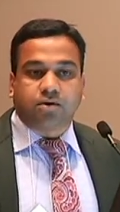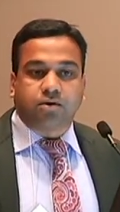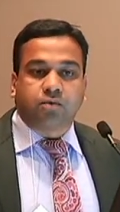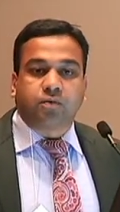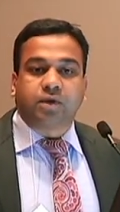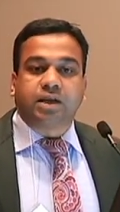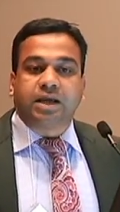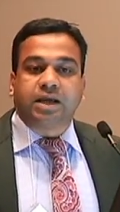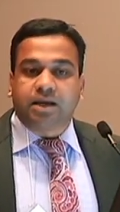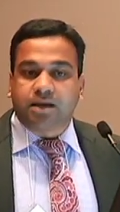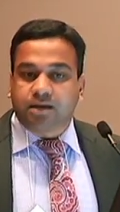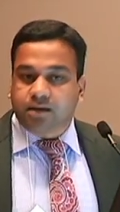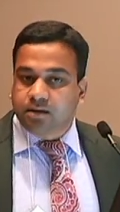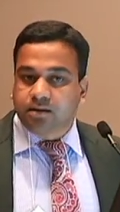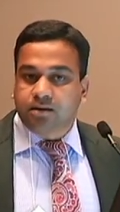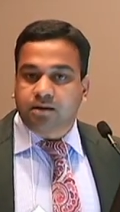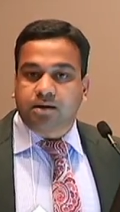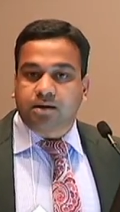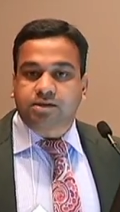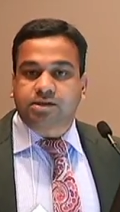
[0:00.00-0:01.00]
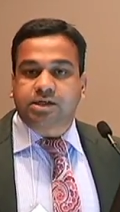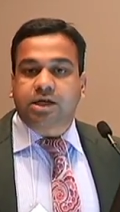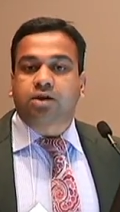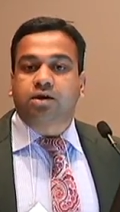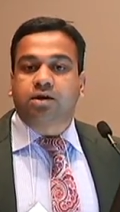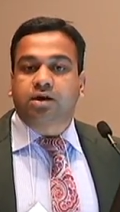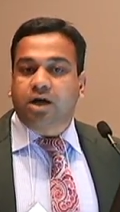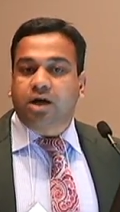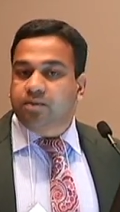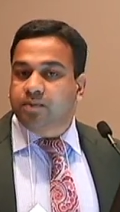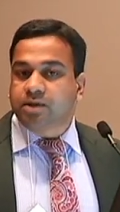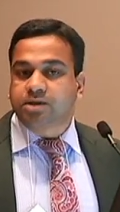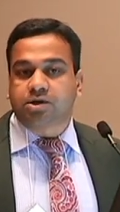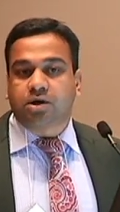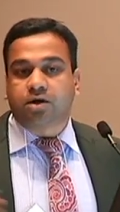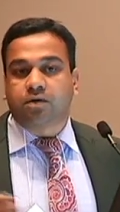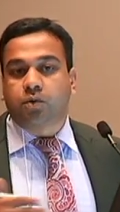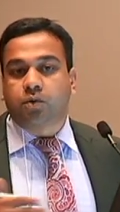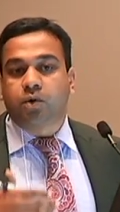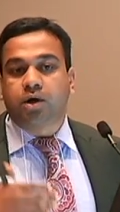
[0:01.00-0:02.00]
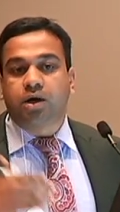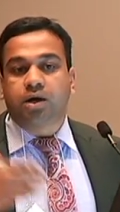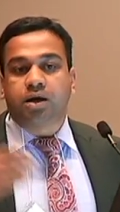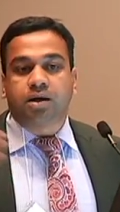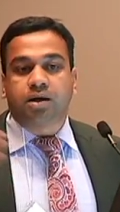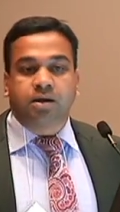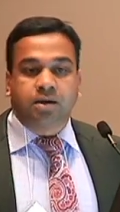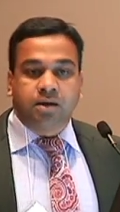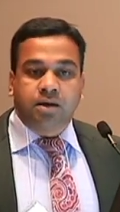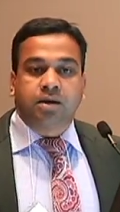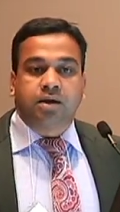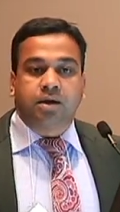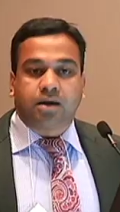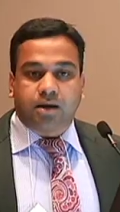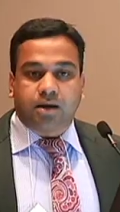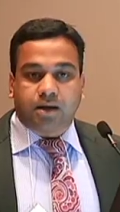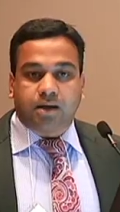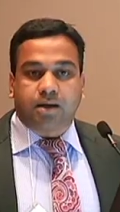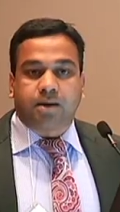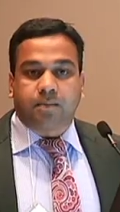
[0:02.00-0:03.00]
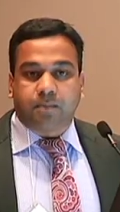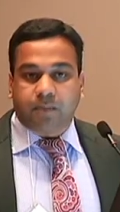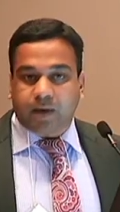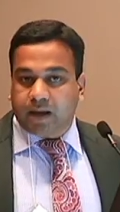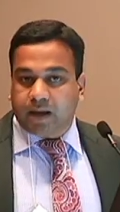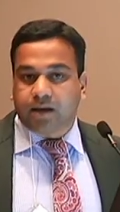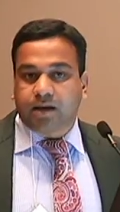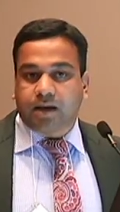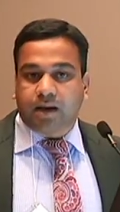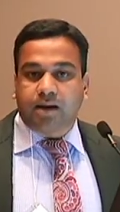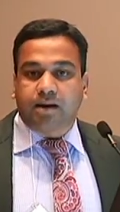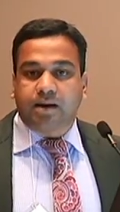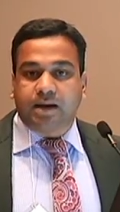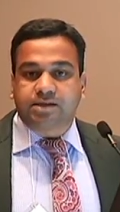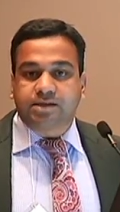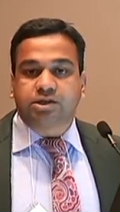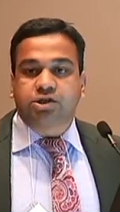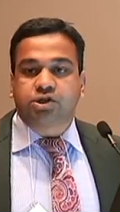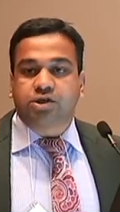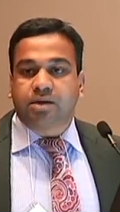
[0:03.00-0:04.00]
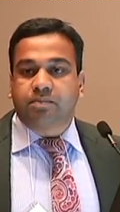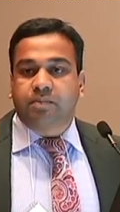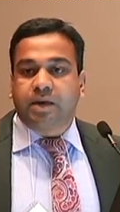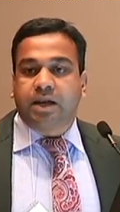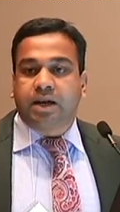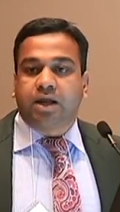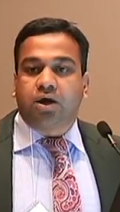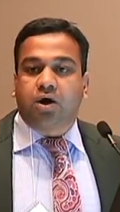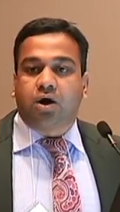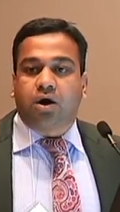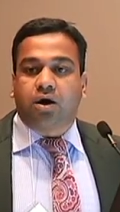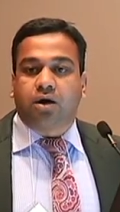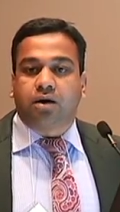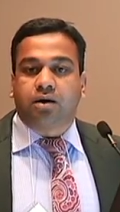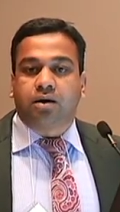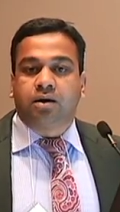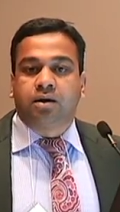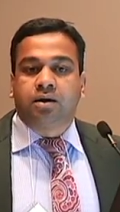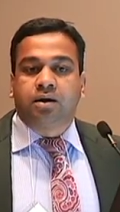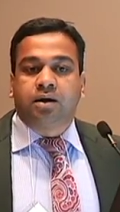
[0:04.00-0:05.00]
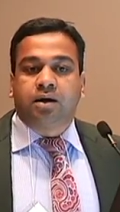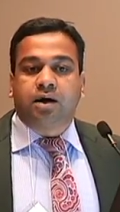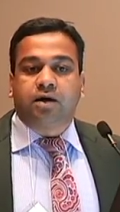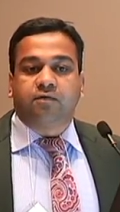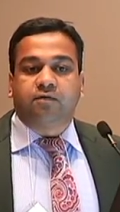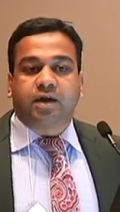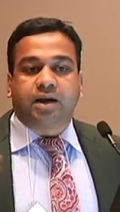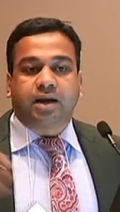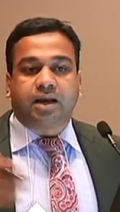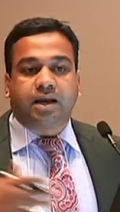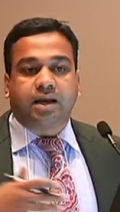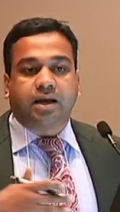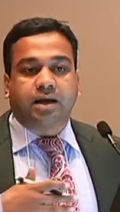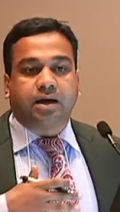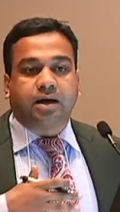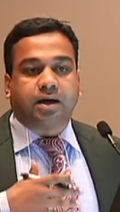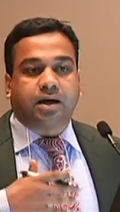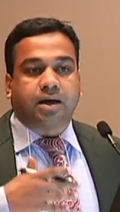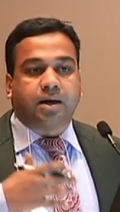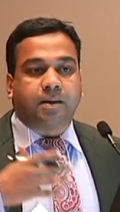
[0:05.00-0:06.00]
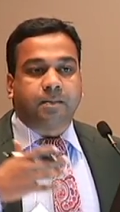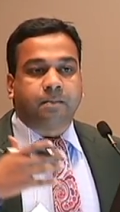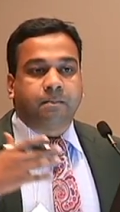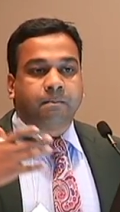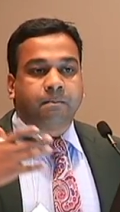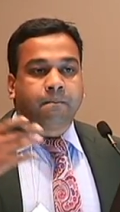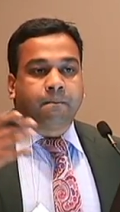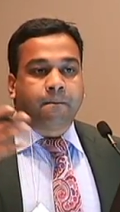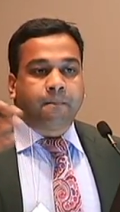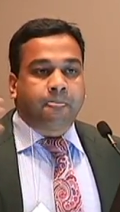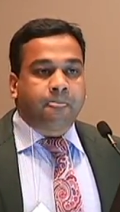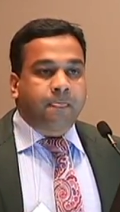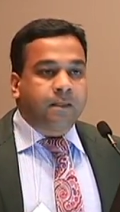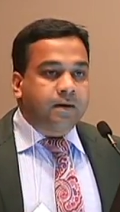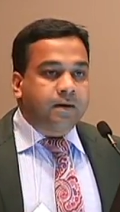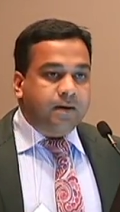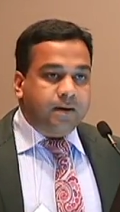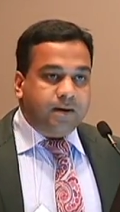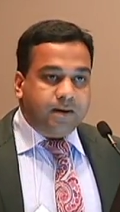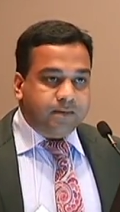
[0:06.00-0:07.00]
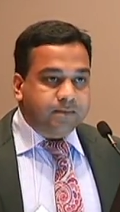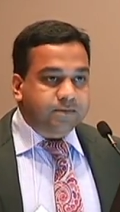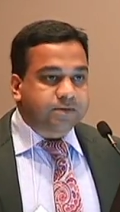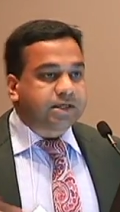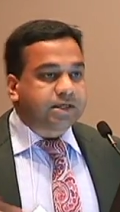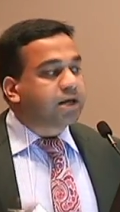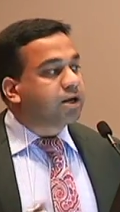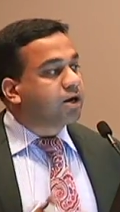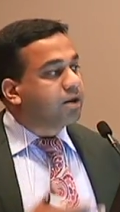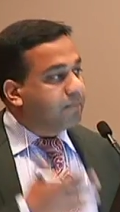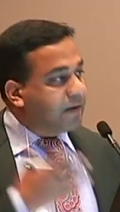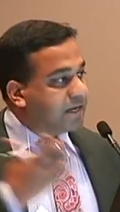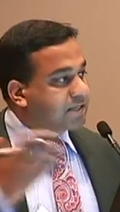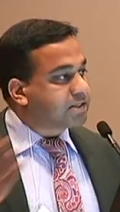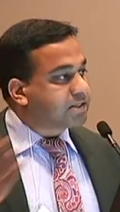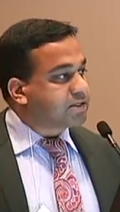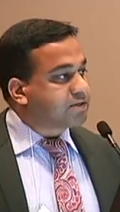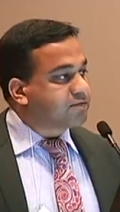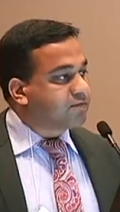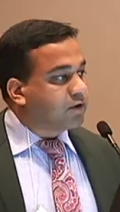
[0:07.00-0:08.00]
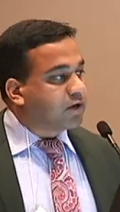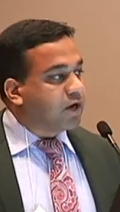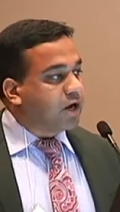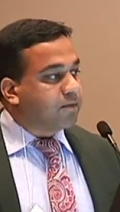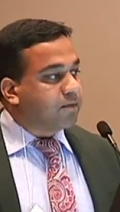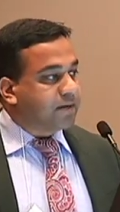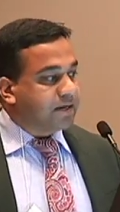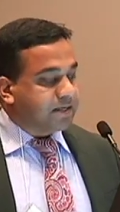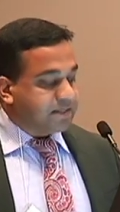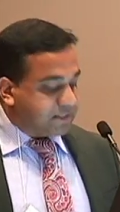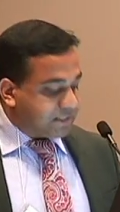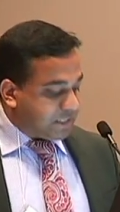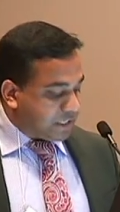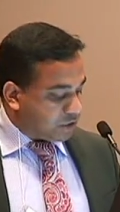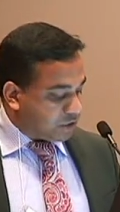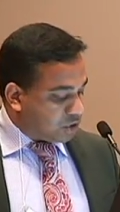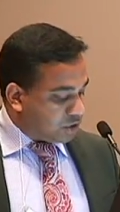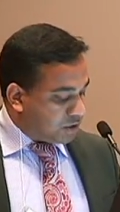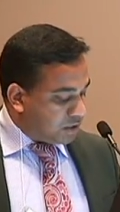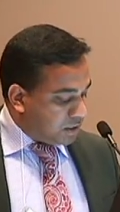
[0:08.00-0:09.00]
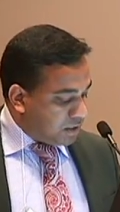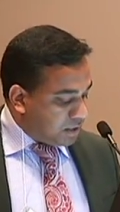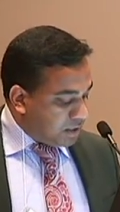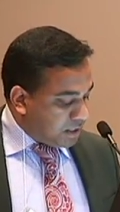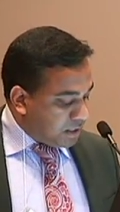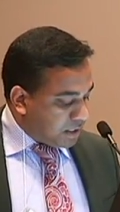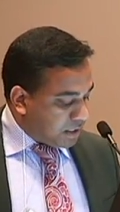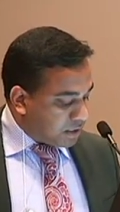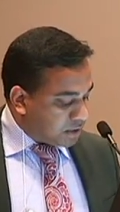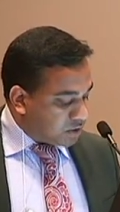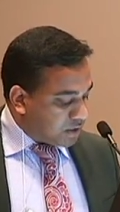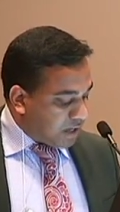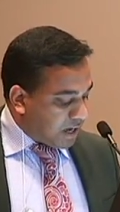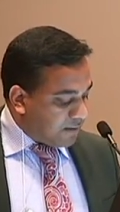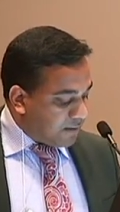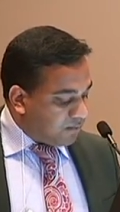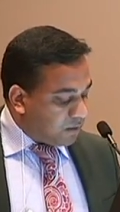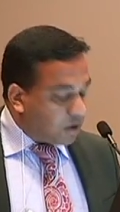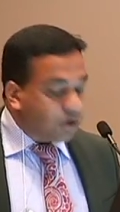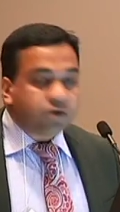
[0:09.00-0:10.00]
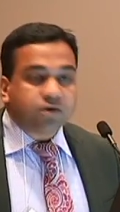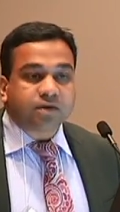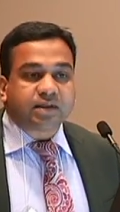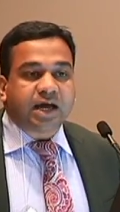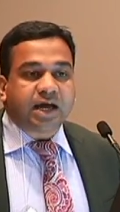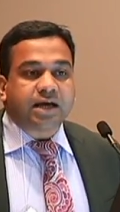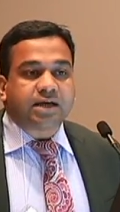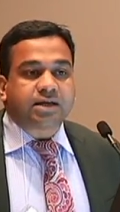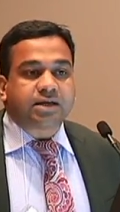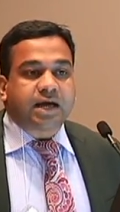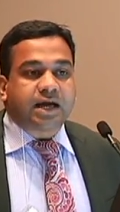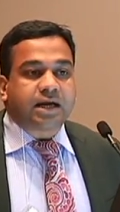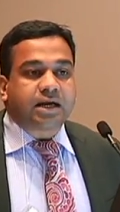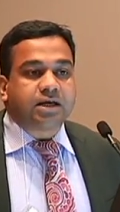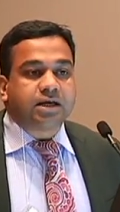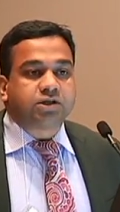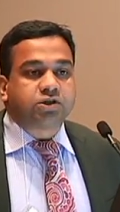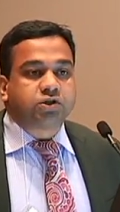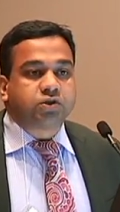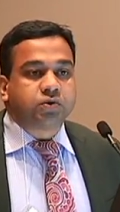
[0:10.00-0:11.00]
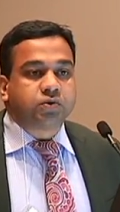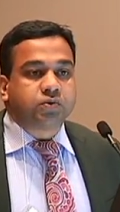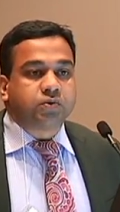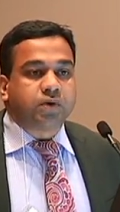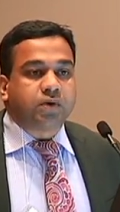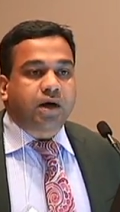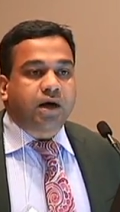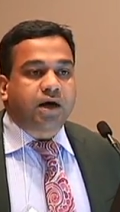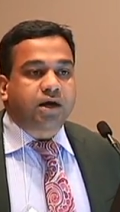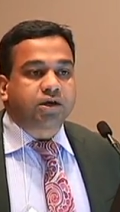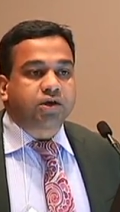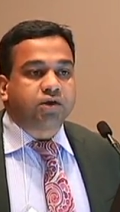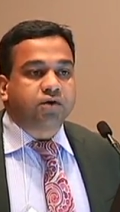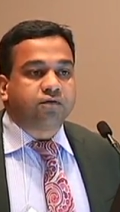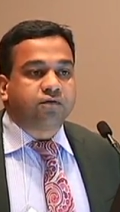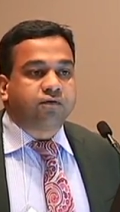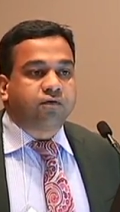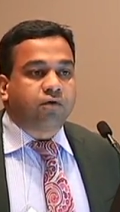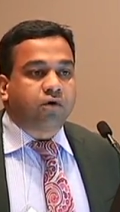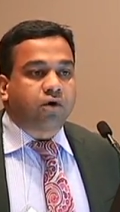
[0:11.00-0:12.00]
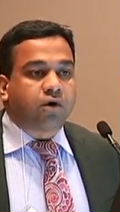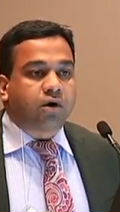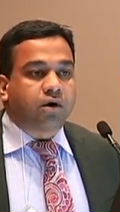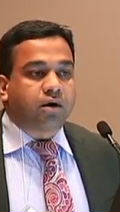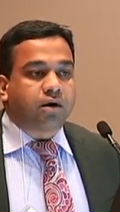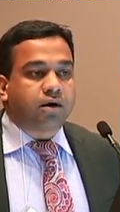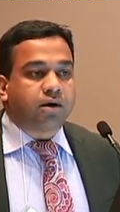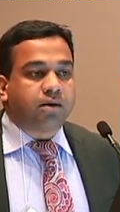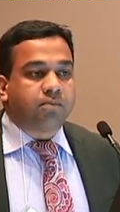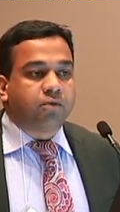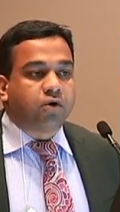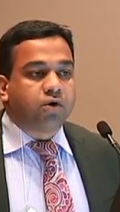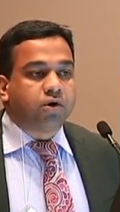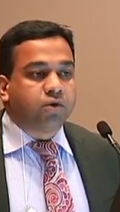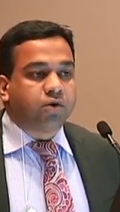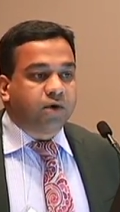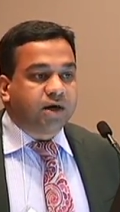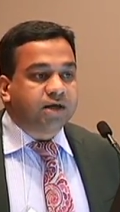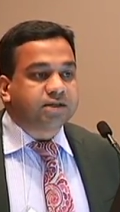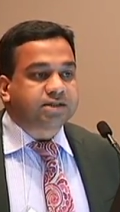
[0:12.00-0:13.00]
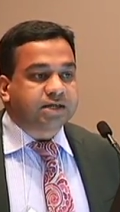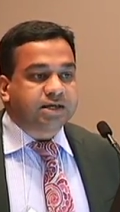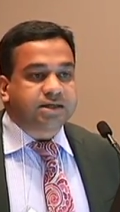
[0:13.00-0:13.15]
we need secular governments around the world, and essentially building on a very secular basis for government as such. So I borrowed that title to argue for a more nuanced